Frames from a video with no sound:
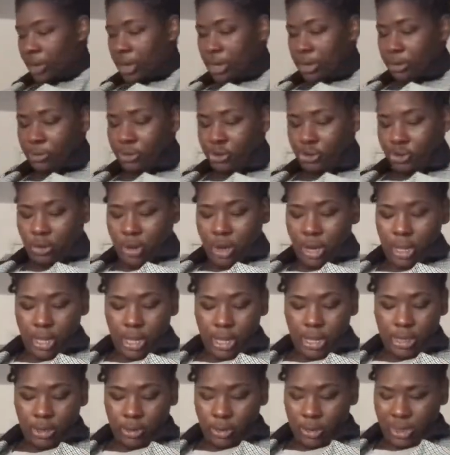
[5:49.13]
random string
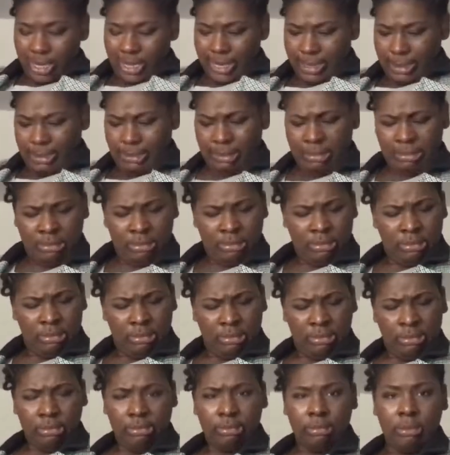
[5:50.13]
that's on it.
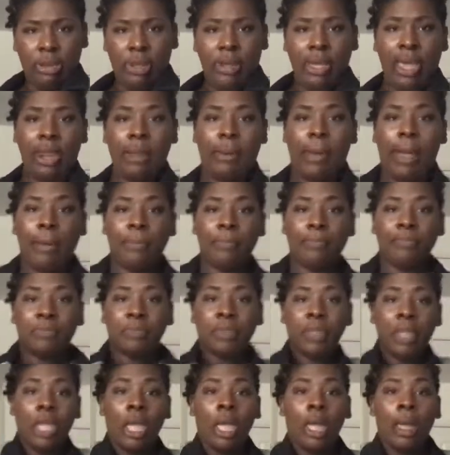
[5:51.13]
Okay, anyway,
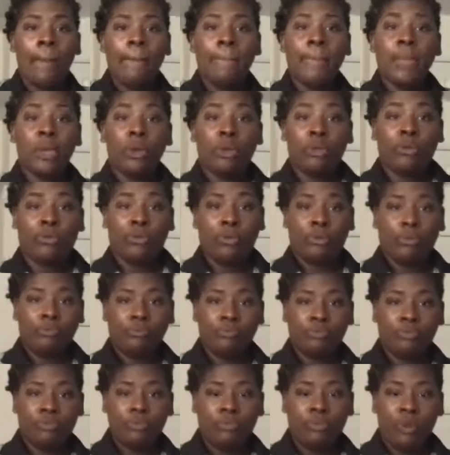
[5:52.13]
beautiful,
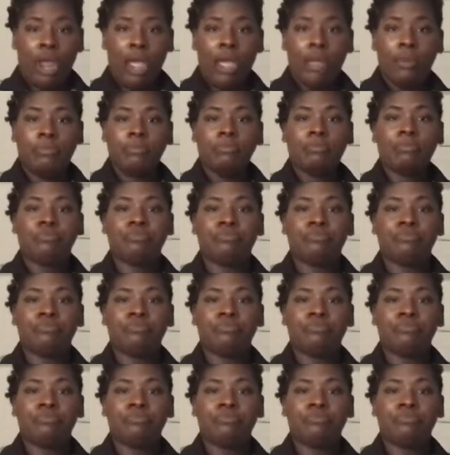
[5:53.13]
right?